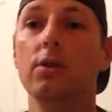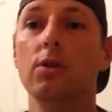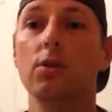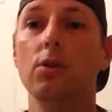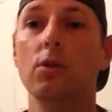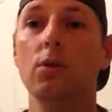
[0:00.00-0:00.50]

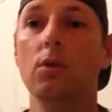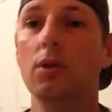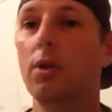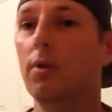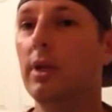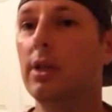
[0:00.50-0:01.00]
to
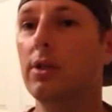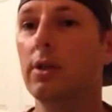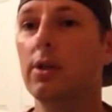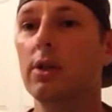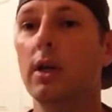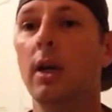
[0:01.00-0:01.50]
the
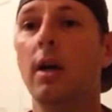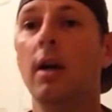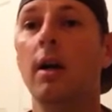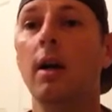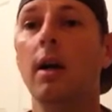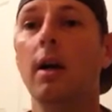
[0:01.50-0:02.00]
research
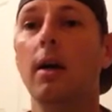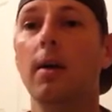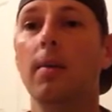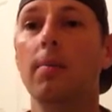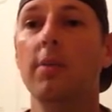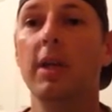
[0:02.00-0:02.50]

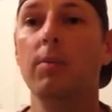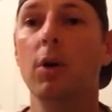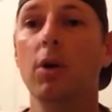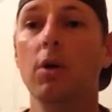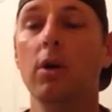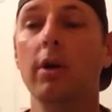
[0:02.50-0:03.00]
um, in
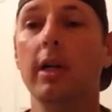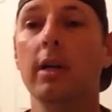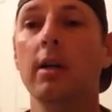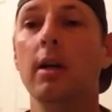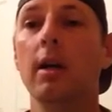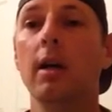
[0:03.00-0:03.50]
motor learning.
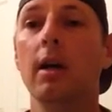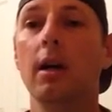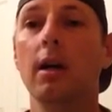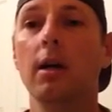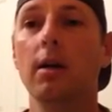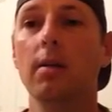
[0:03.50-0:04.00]

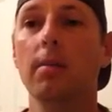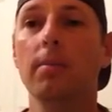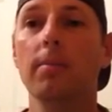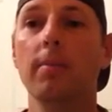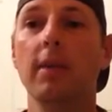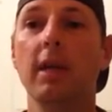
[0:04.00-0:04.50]
Um,
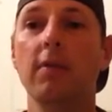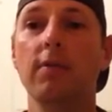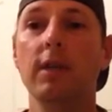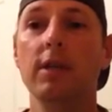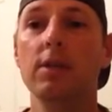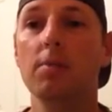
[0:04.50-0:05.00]
if
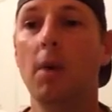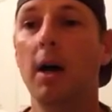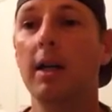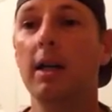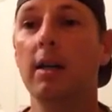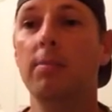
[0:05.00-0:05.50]
it's
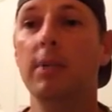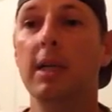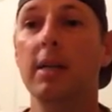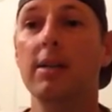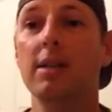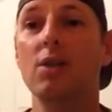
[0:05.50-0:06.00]
mocking him
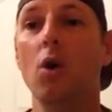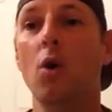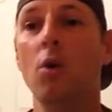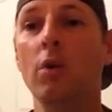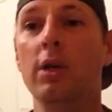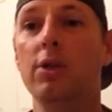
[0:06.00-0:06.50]
because he's
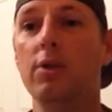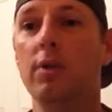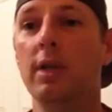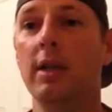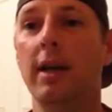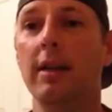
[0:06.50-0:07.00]
only
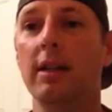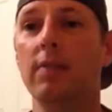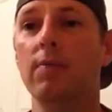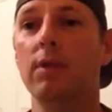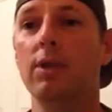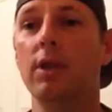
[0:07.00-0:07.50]
shooting 19
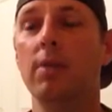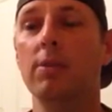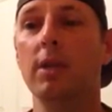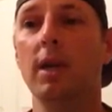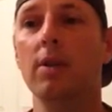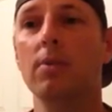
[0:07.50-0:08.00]
foot jump
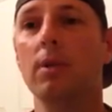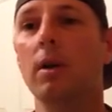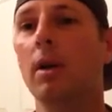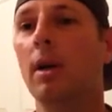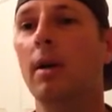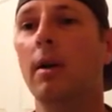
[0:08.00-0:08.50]
shots,
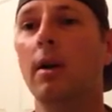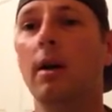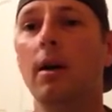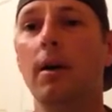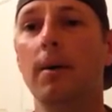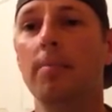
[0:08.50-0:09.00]
well,
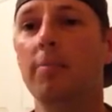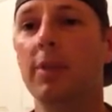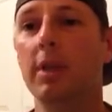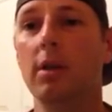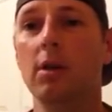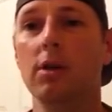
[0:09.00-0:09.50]
um,
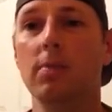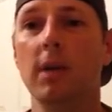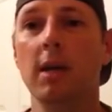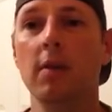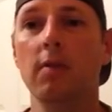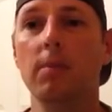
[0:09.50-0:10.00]
you know, it's a
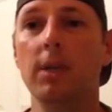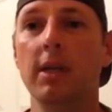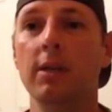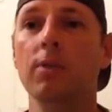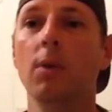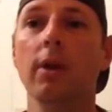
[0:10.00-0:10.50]
matter of
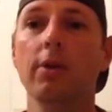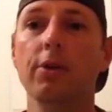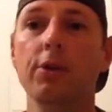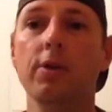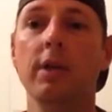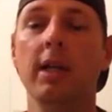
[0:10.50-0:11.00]
opinion whether
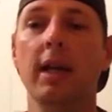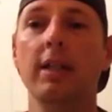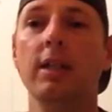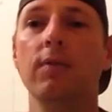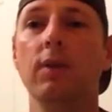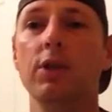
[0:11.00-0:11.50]
shooting
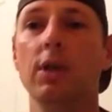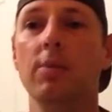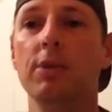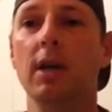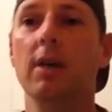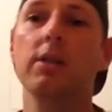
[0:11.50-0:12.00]
19 foot jump
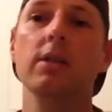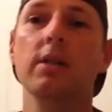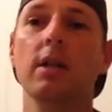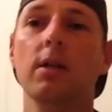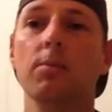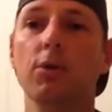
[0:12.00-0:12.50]
shots is
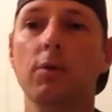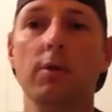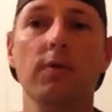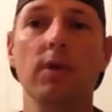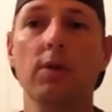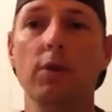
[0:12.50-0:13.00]
going to improve
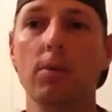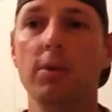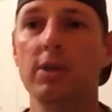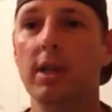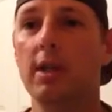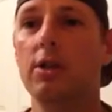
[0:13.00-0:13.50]
your free throw
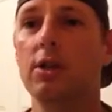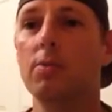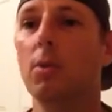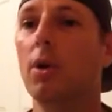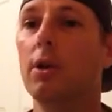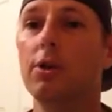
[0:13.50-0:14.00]
percentages
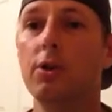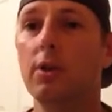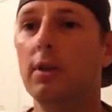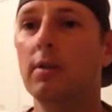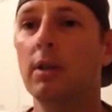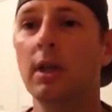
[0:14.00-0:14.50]
more than
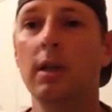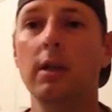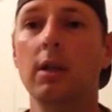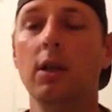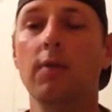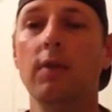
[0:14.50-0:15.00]
shooting,
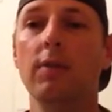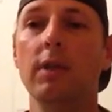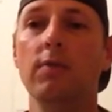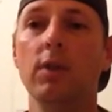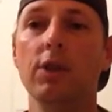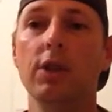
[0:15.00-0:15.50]
you know, 15
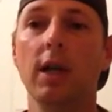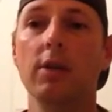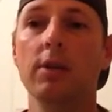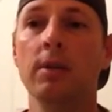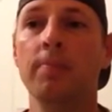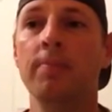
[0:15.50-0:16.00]
foot
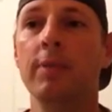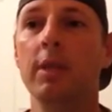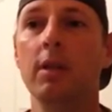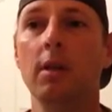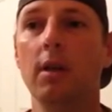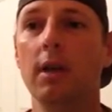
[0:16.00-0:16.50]
shots.
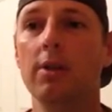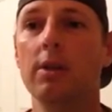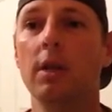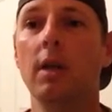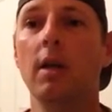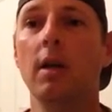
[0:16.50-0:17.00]
You know, that's
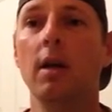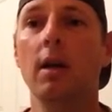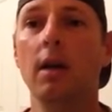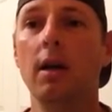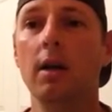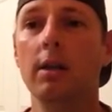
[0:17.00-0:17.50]

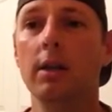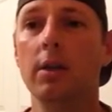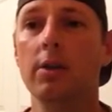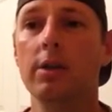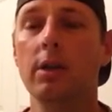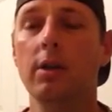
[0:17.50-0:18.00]
uh, you know,
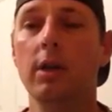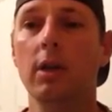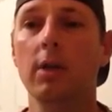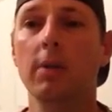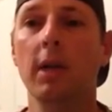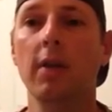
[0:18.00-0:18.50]
a silly
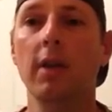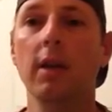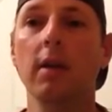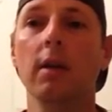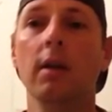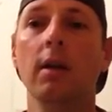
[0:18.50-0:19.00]
argument, I think.